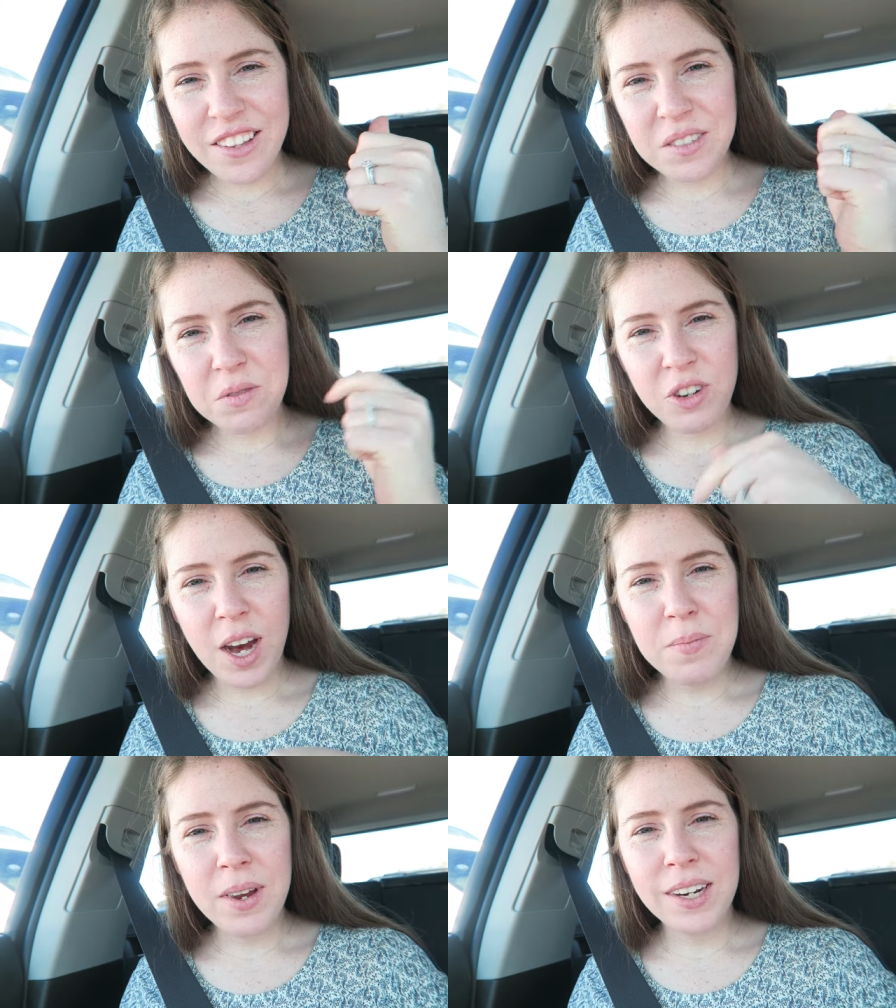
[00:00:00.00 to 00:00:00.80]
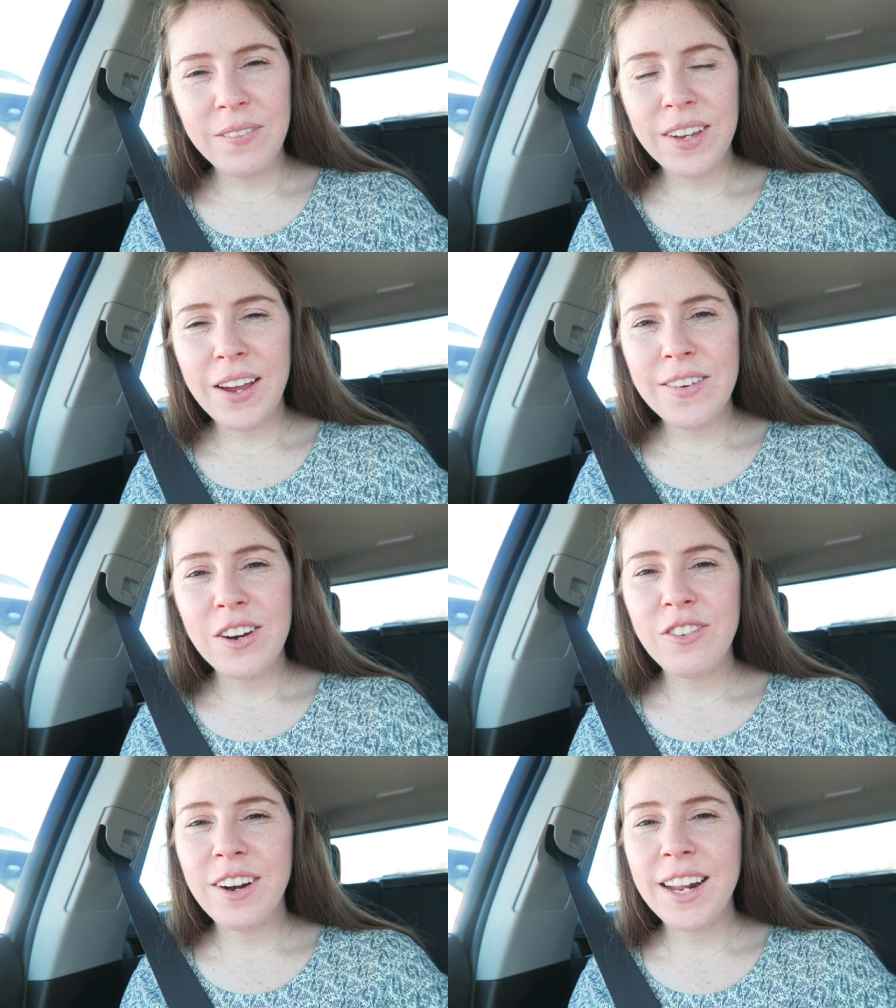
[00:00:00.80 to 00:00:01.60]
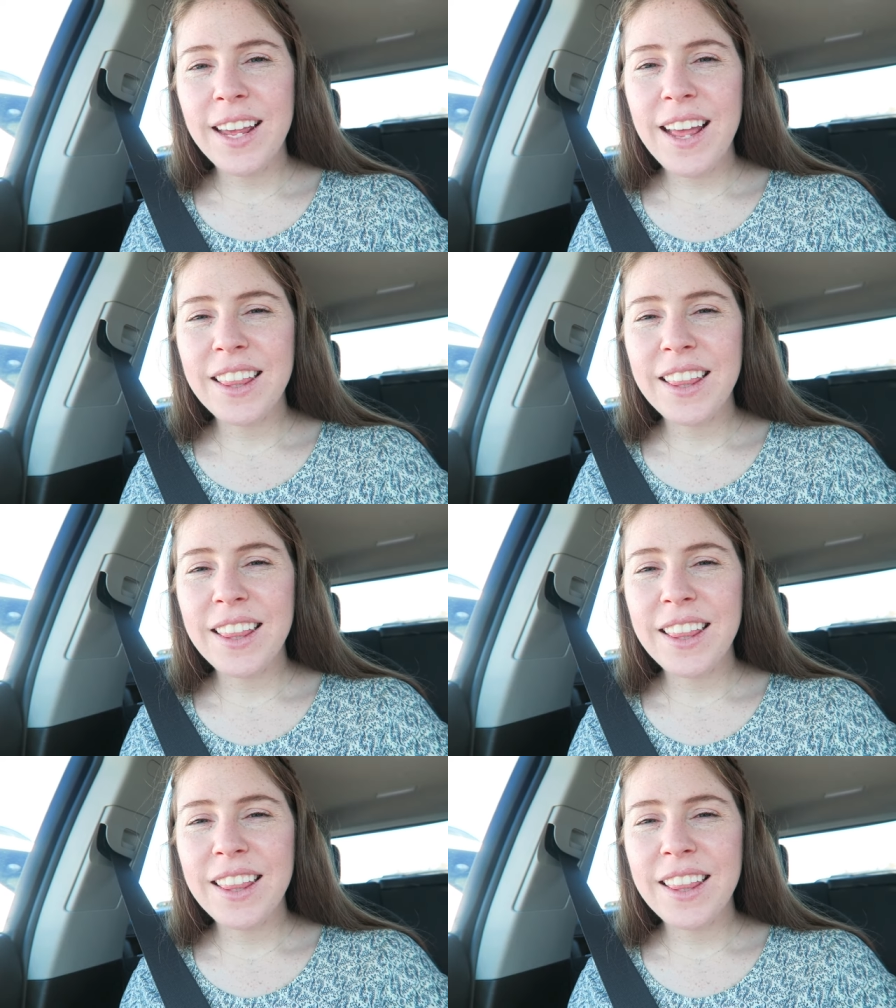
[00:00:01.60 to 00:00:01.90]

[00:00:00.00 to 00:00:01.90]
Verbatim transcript: the subscribe button if you haven't already,